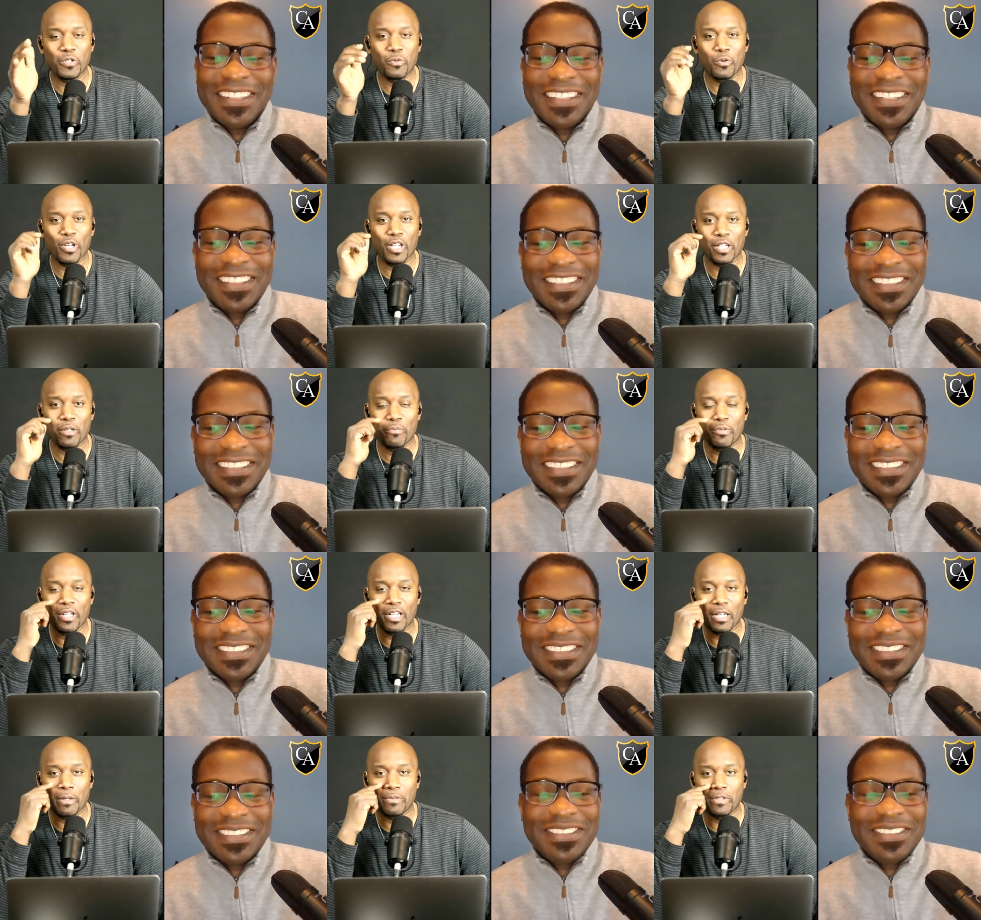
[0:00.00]
Speaker 1: we're going to
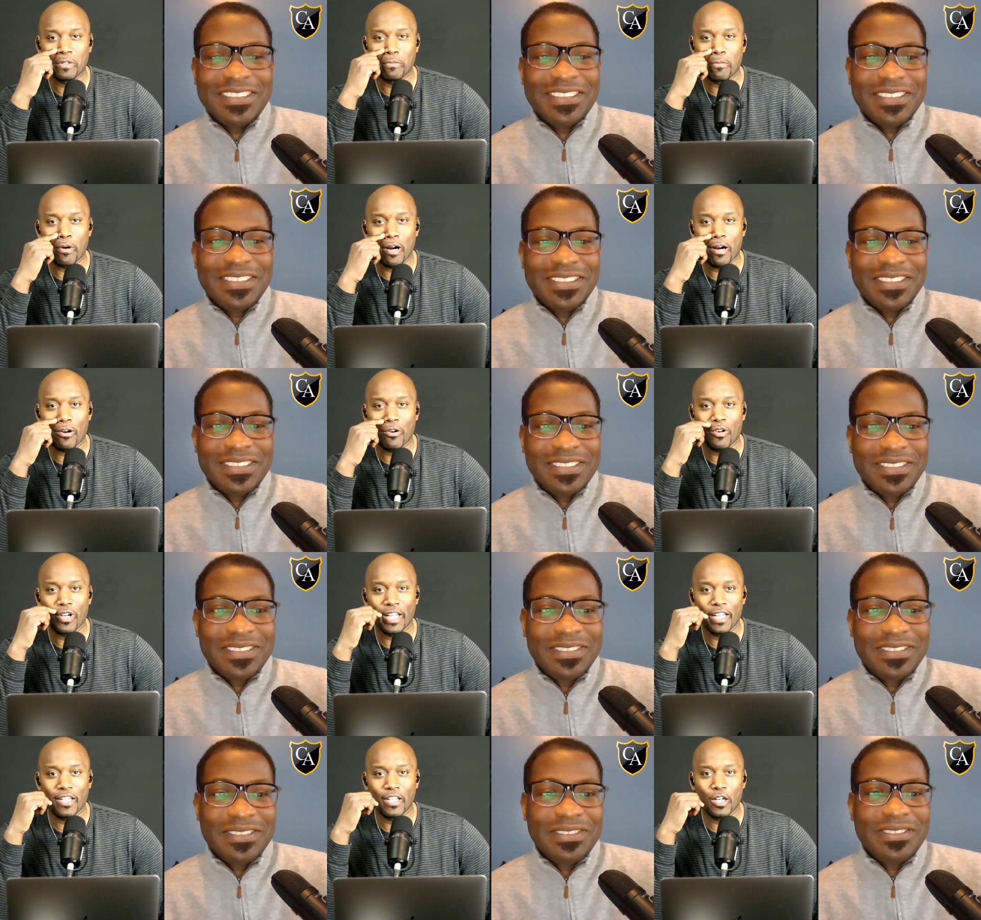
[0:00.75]
pick up tomorrow
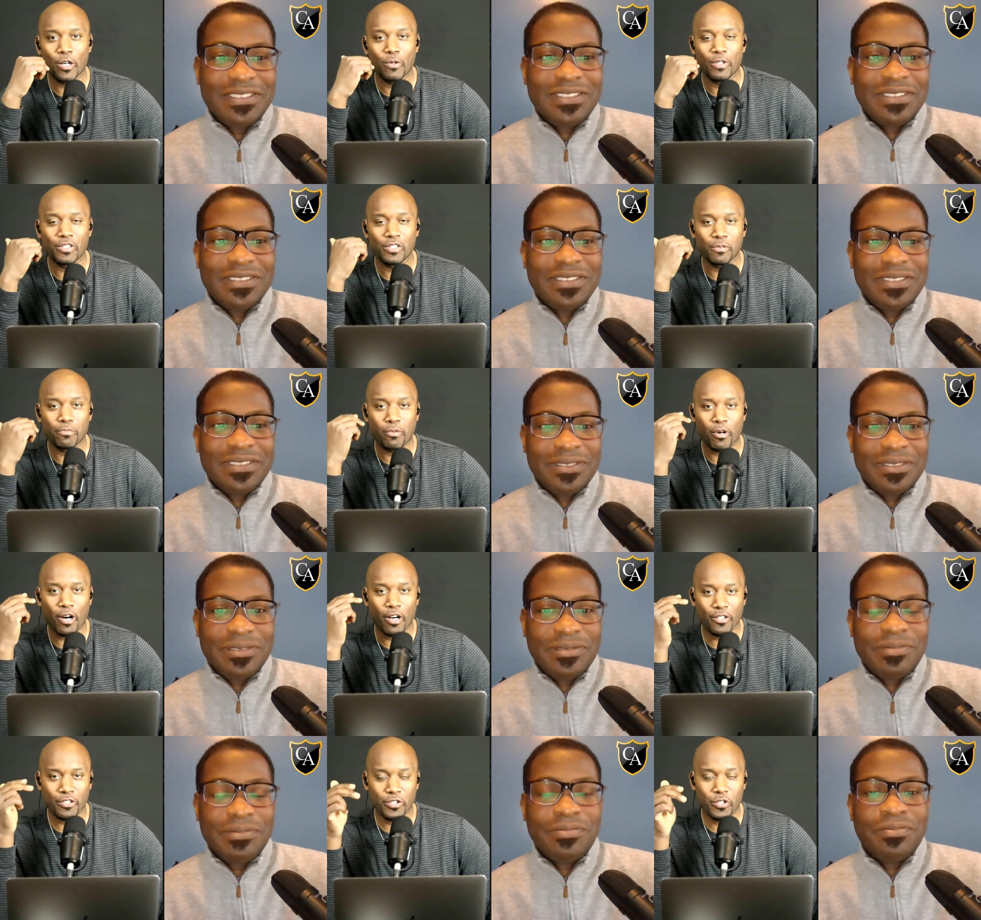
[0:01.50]
and go into
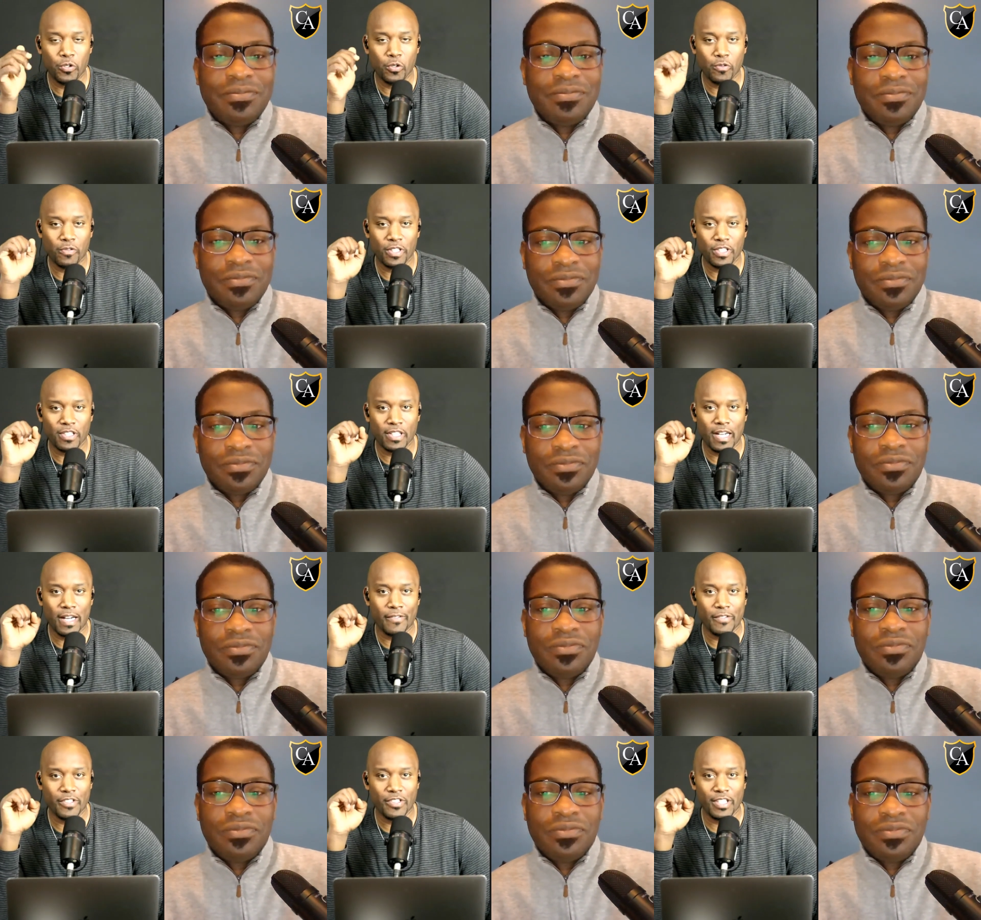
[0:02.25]
part two of this
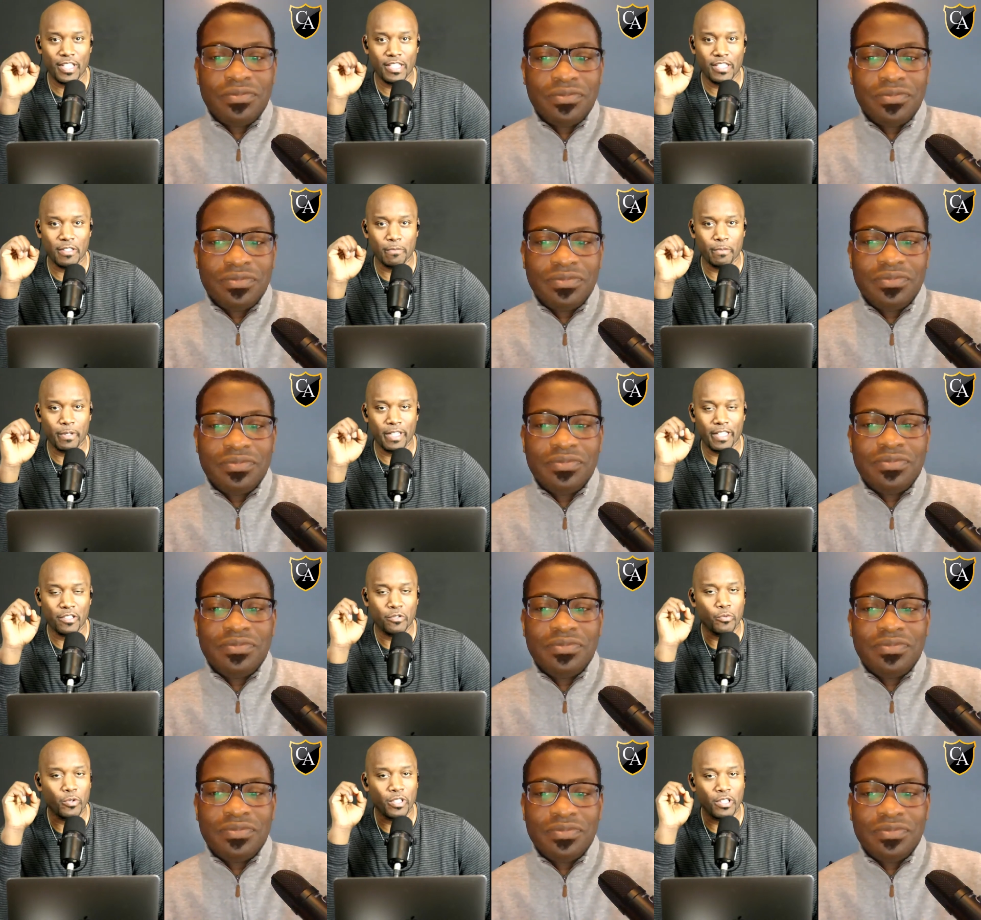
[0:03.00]
conversation
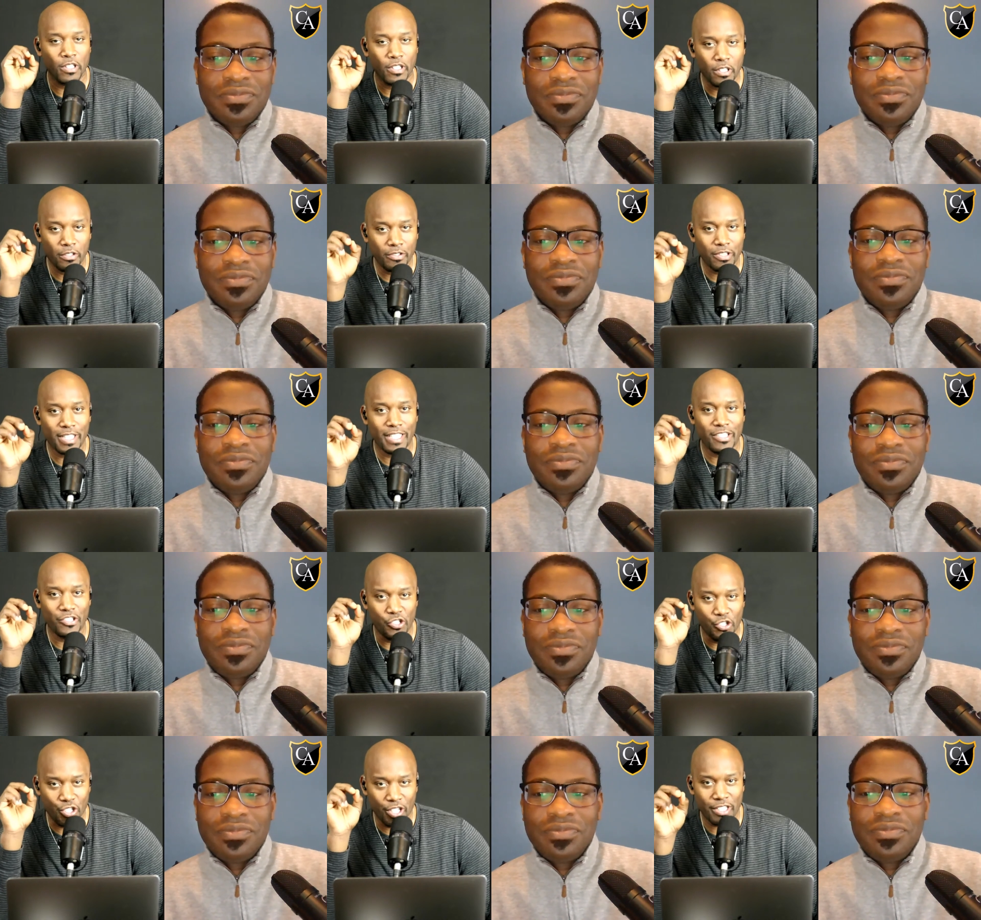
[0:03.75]
because we're literally
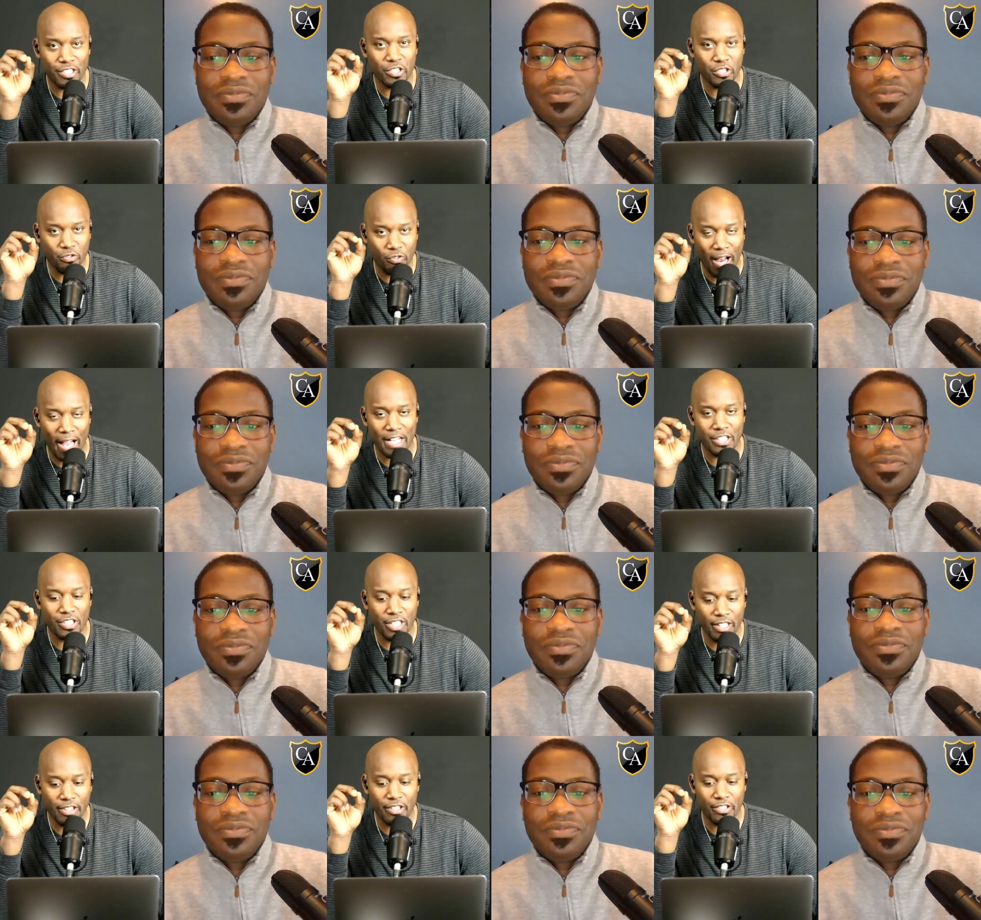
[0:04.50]
just
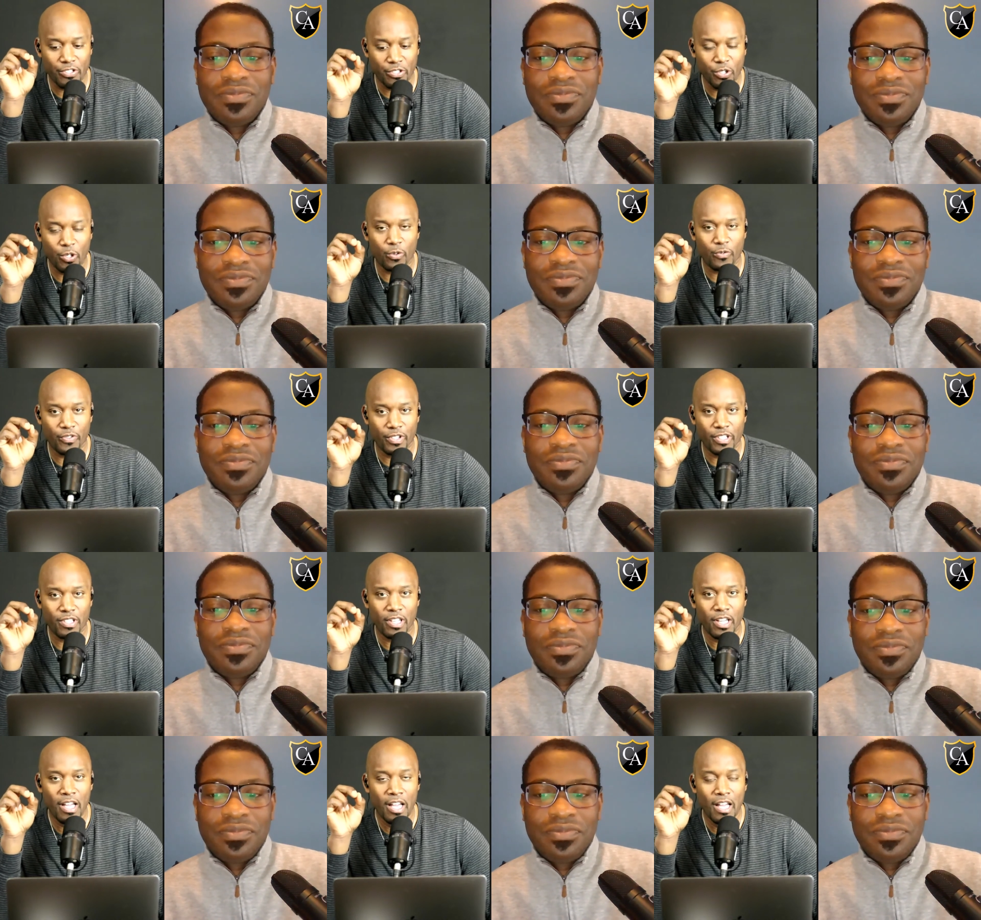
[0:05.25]
scratching the
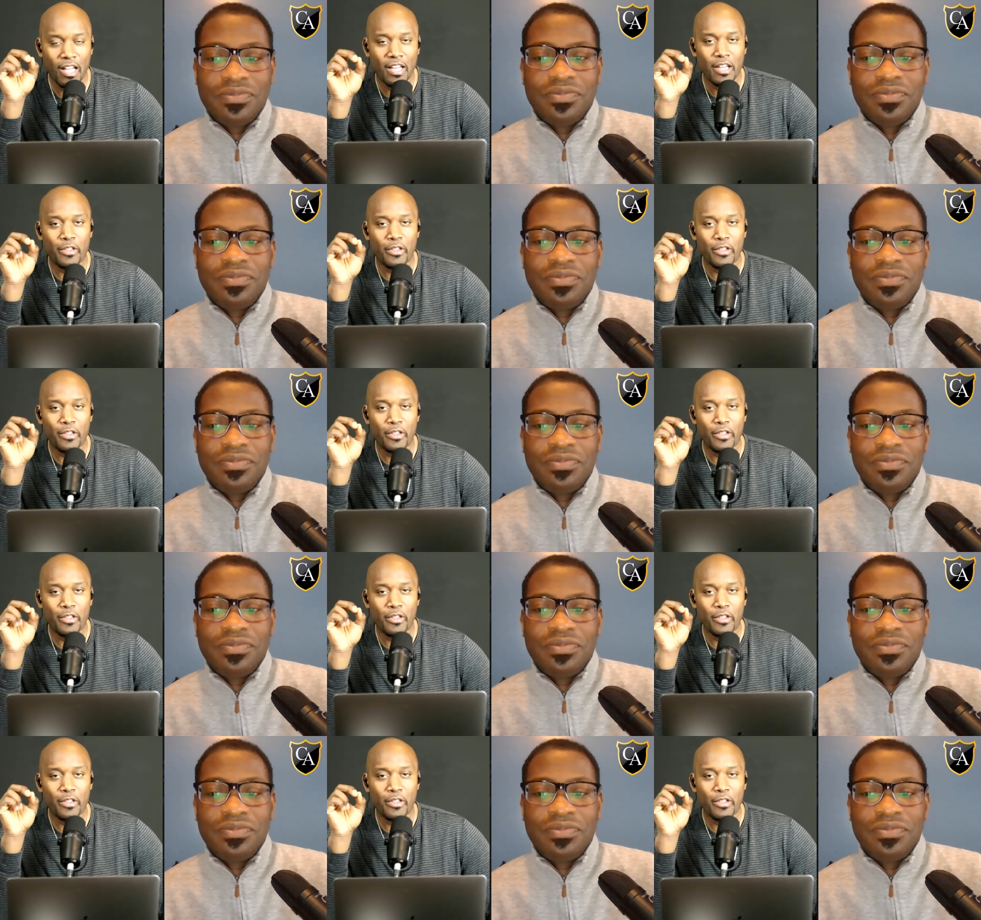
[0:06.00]
surface.